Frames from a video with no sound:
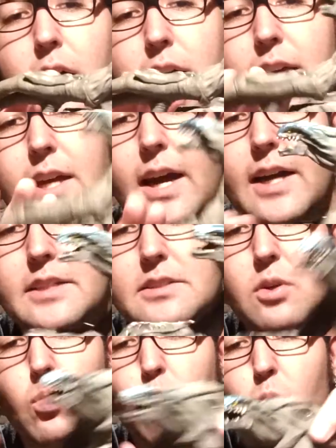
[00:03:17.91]
He
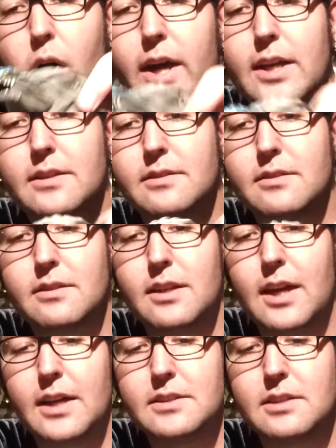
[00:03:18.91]
has white.
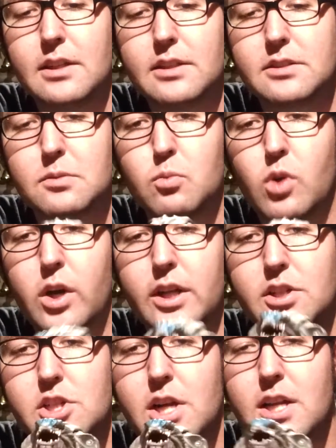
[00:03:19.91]
He has some
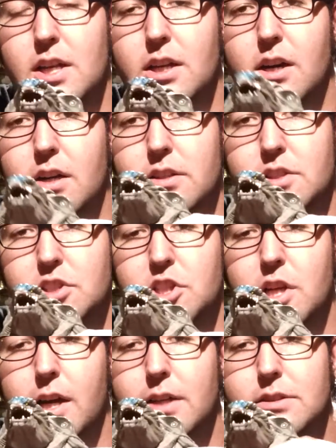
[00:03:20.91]
white shading on his
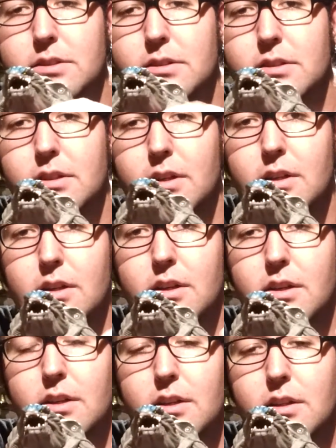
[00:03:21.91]
chest.
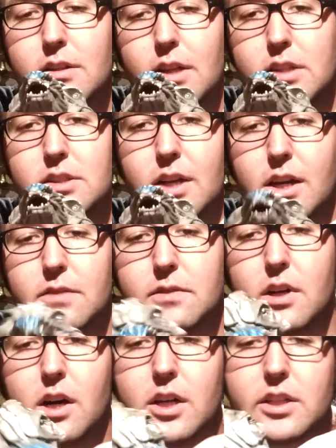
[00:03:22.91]
That's kind of
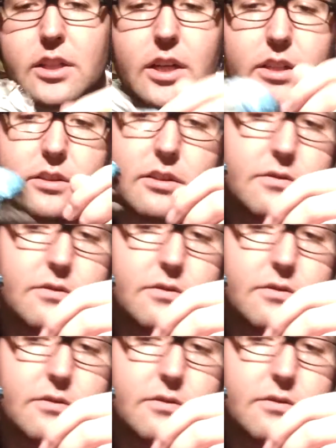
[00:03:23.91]
an odd color